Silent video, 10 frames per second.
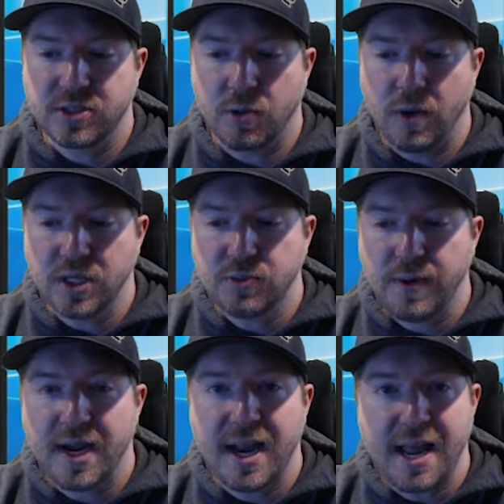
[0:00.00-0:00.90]
So once
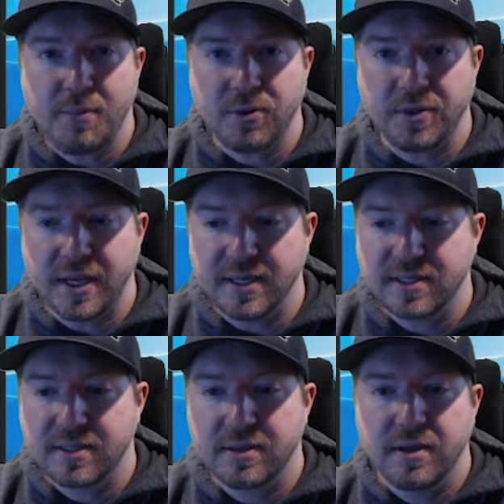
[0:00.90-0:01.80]
we enabled
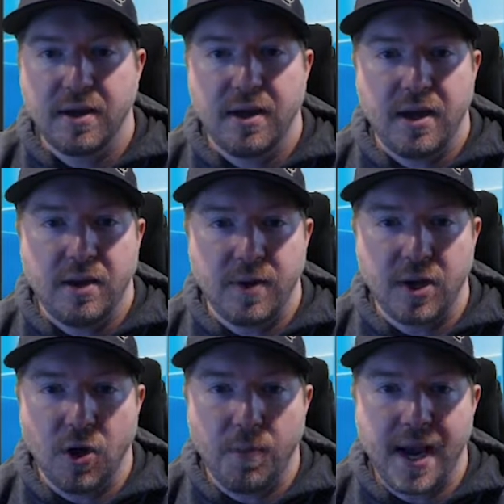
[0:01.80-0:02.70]
this, we
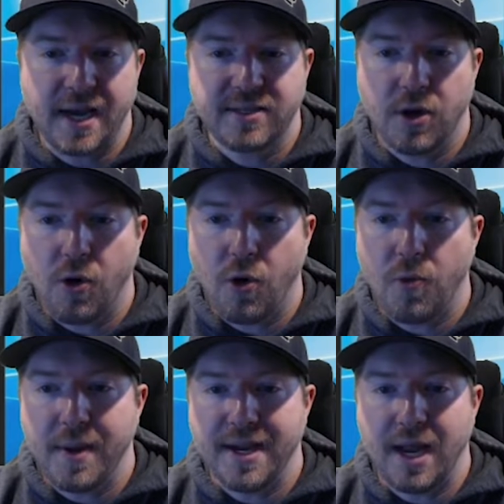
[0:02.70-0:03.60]
go back to
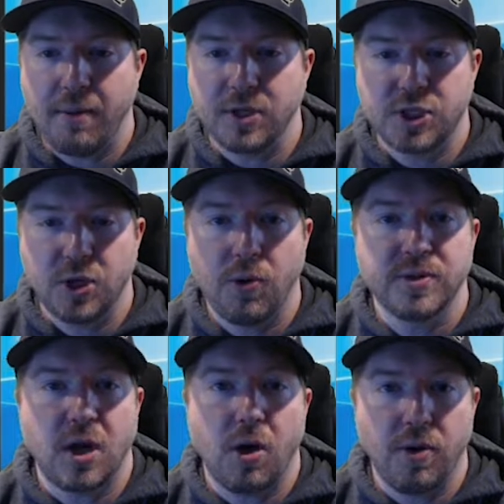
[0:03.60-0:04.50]
home, and now it
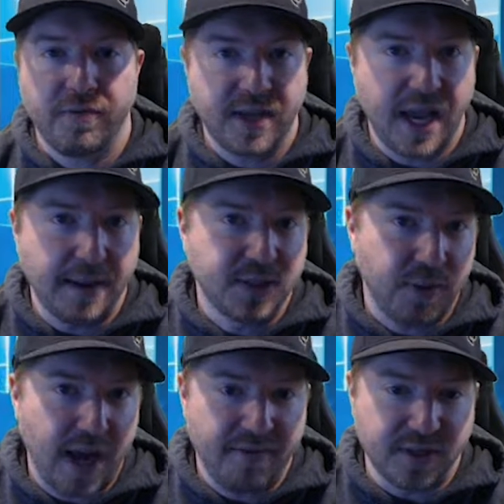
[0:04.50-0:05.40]
shows all of the games
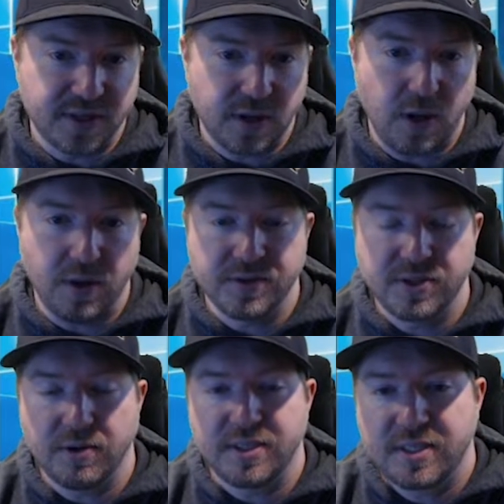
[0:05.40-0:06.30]
that we have installed.
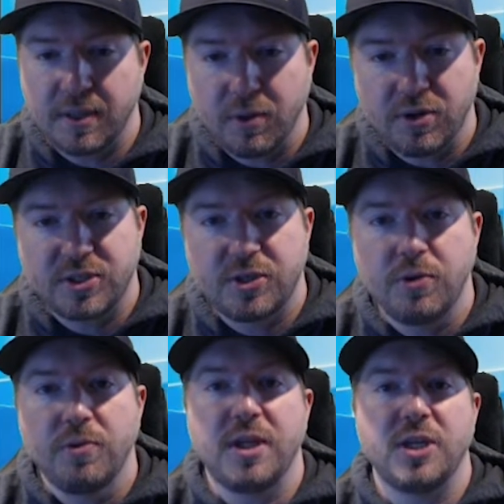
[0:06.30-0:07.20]
So it's similar
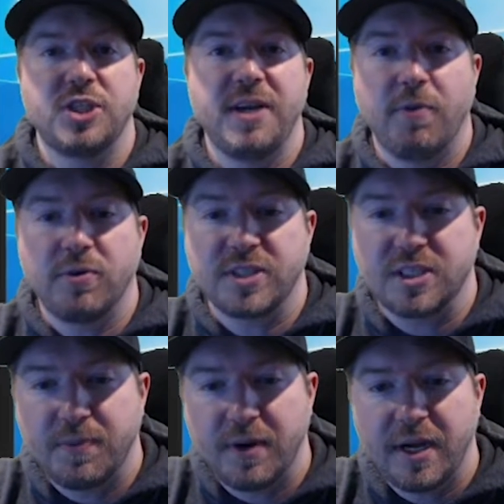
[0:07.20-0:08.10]
to the GeForce
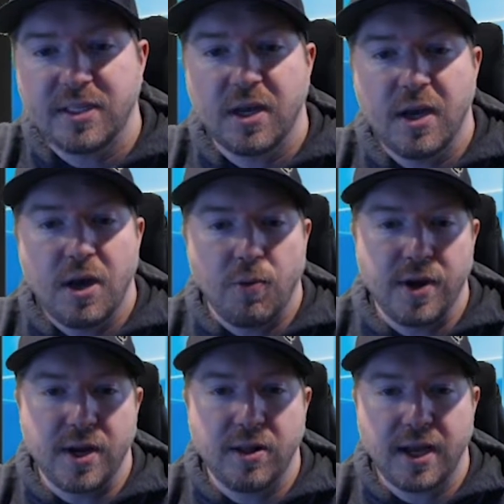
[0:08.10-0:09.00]
Experience,
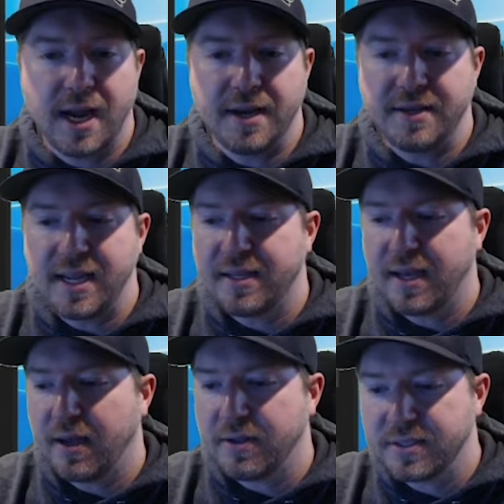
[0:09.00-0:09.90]
where you can click on
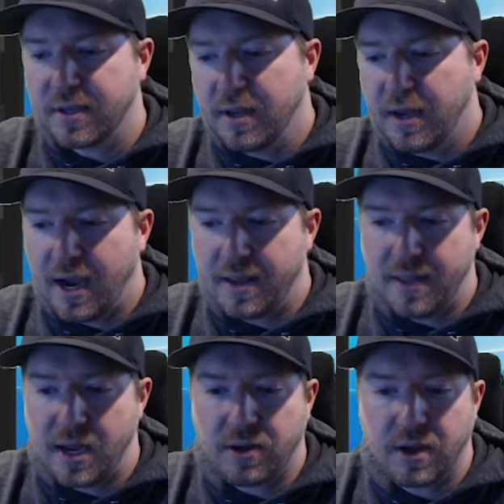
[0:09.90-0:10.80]
details,
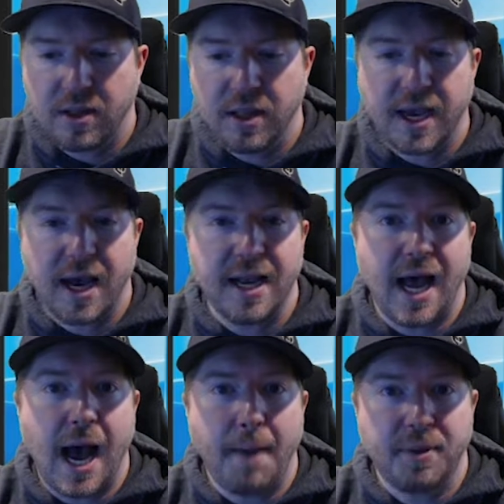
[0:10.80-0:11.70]
and then you can click on
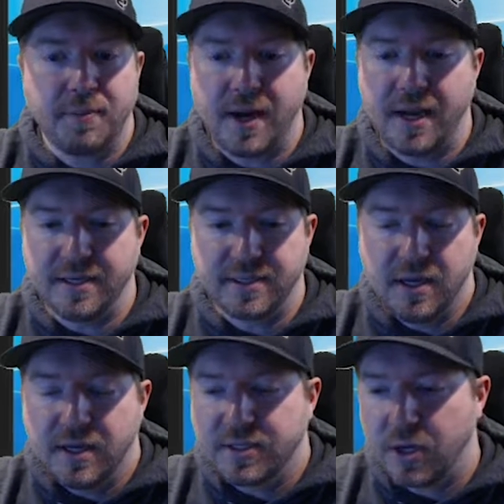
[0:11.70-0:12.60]
optimize.
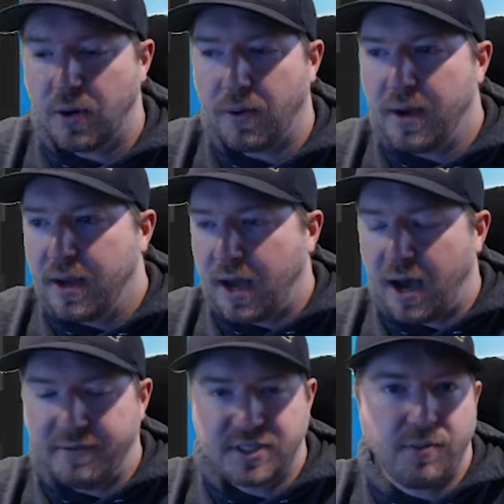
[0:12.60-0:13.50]
So
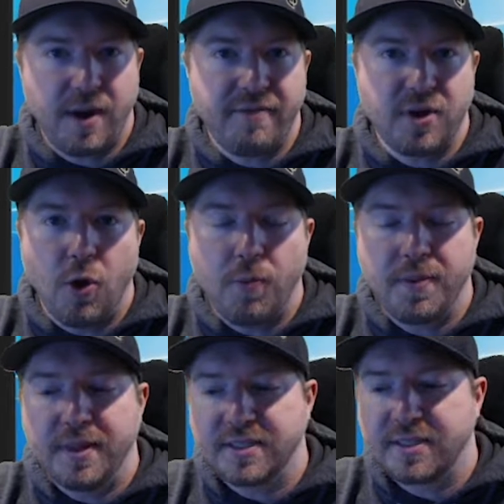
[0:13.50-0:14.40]
obviously we haven't
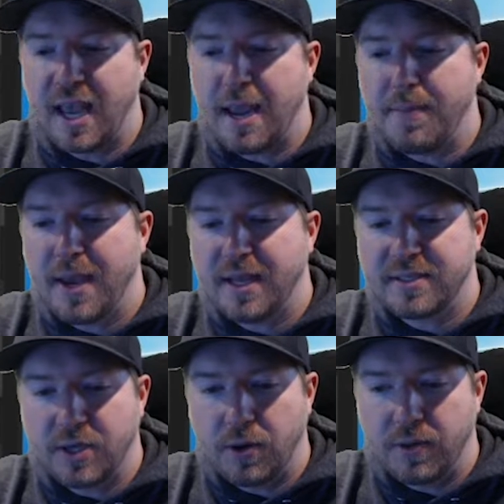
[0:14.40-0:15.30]
opened this game
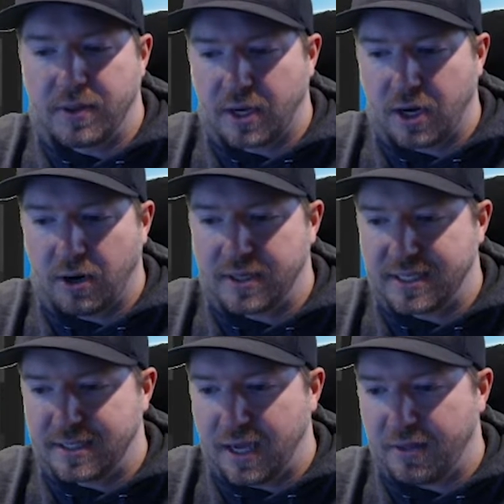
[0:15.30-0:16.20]
yet, so the current
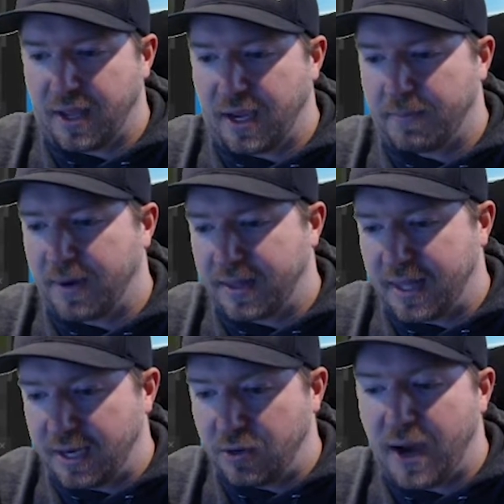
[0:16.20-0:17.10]
is nothing, but
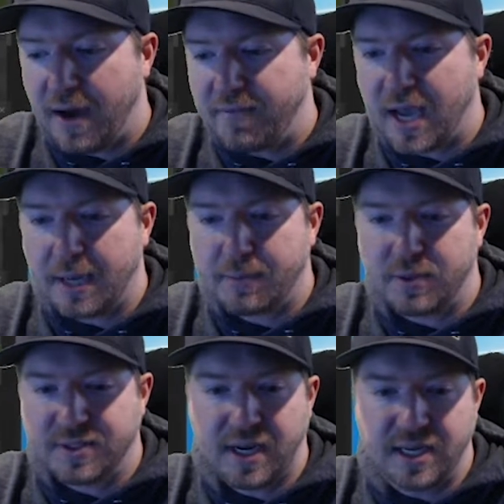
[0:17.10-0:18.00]
they do have the
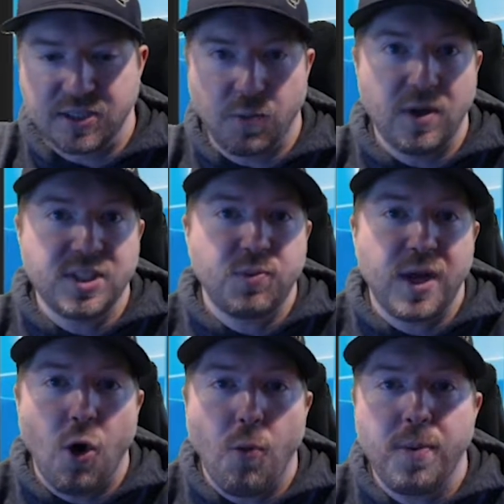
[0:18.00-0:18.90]
optimal settings. So once
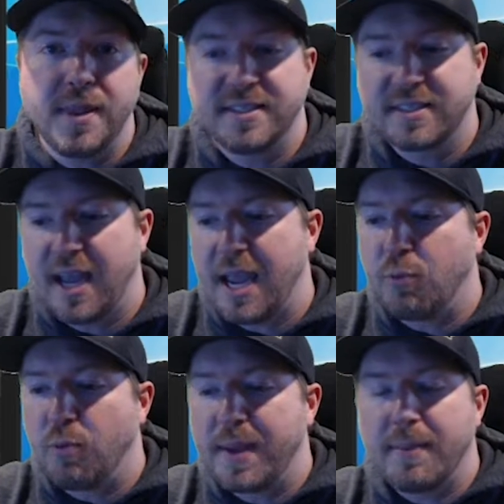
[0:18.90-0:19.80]
we open this
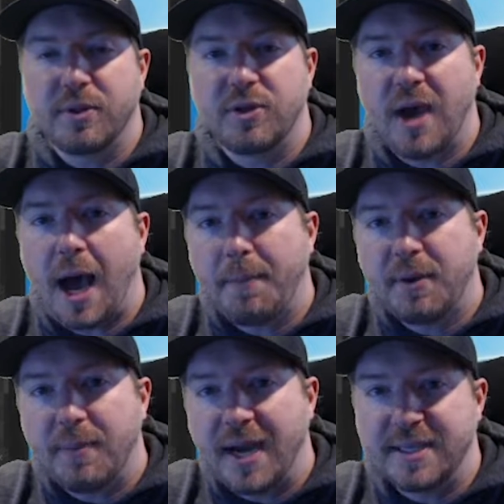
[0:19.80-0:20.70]
game, we'll be able to
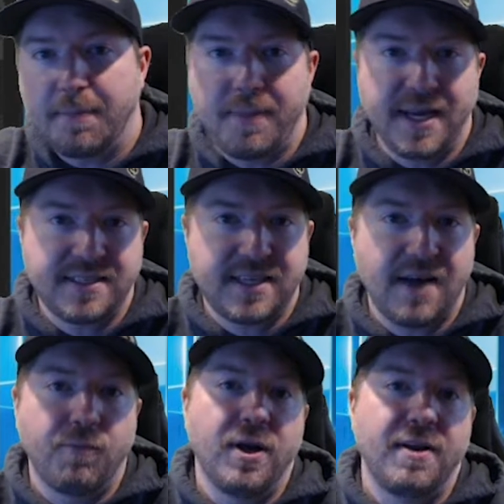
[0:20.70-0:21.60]
optimize it based
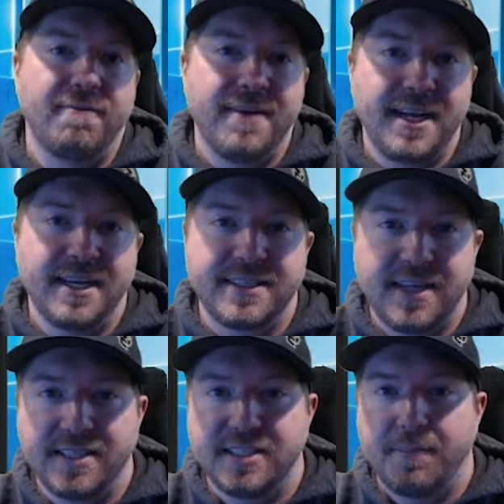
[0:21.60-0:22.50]
off what NVIDIA
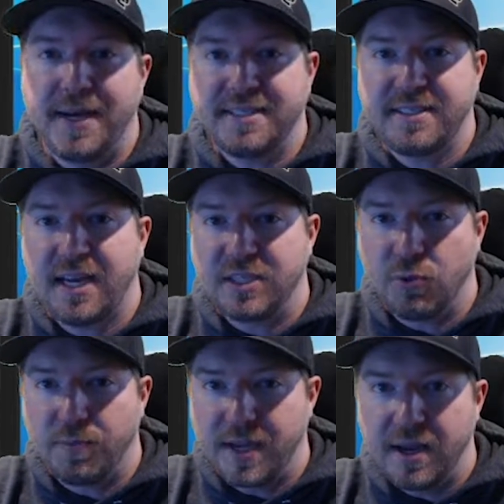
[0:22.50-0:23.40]
says the best settings
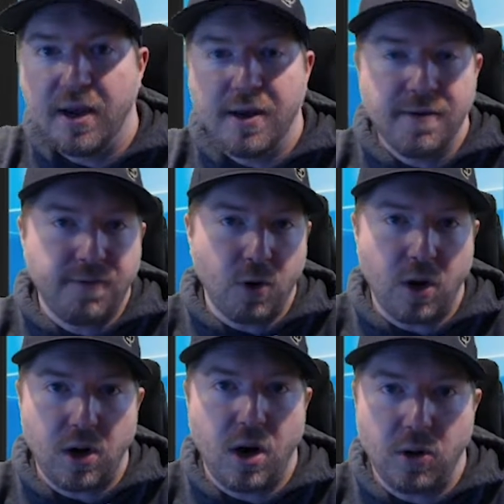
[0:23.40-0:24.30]
will be
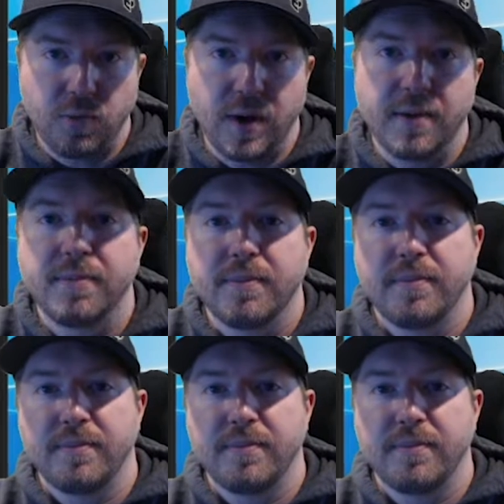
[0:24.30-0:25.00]
for our hardware.